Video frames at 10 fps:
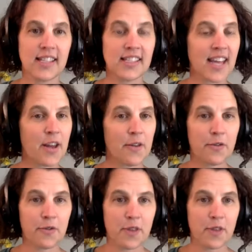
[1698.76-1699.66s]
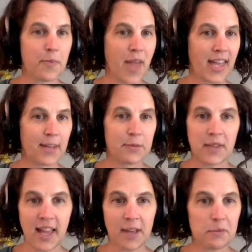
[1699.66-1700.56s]
instead of the pain,
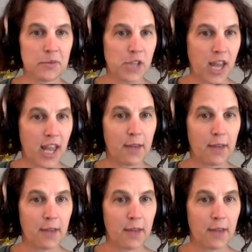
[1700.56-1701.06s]
blame, shame.